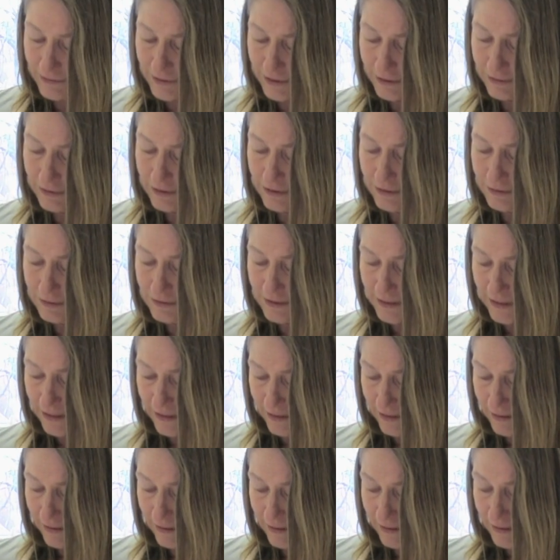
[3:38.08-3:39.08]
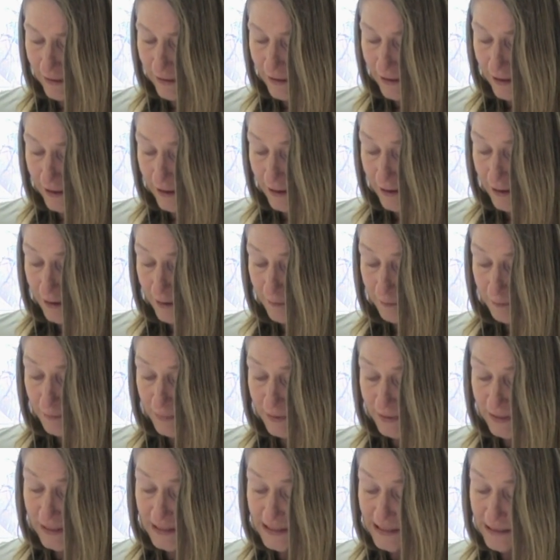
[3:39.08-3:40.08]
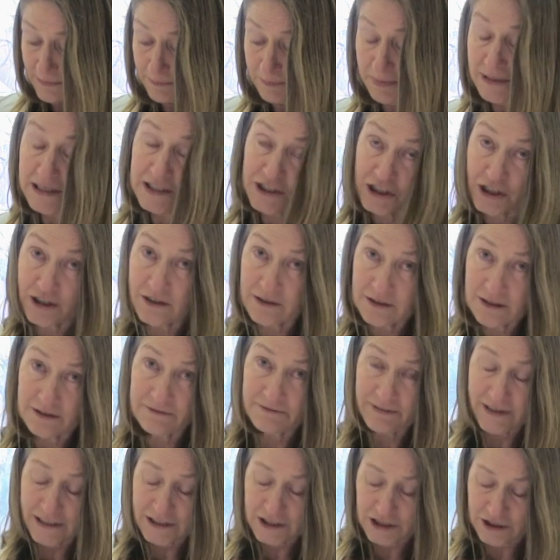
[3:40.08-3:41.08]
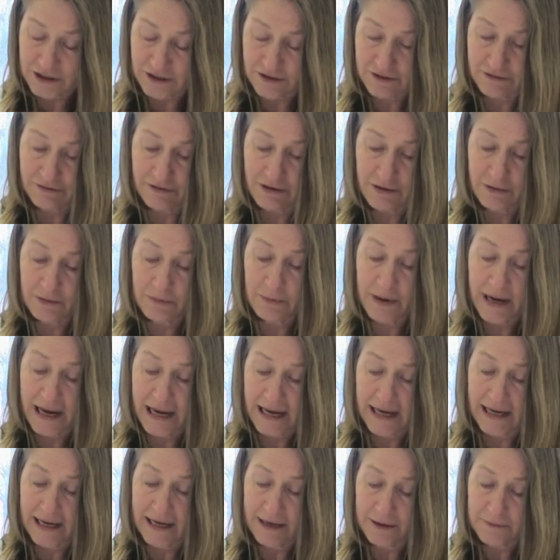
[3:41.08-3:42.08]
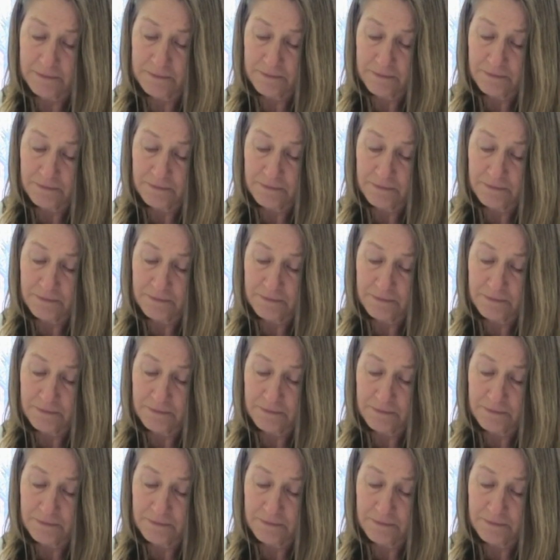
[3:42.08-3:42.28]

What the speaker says: you don't use it, but that's a big chunk of veg to throw away,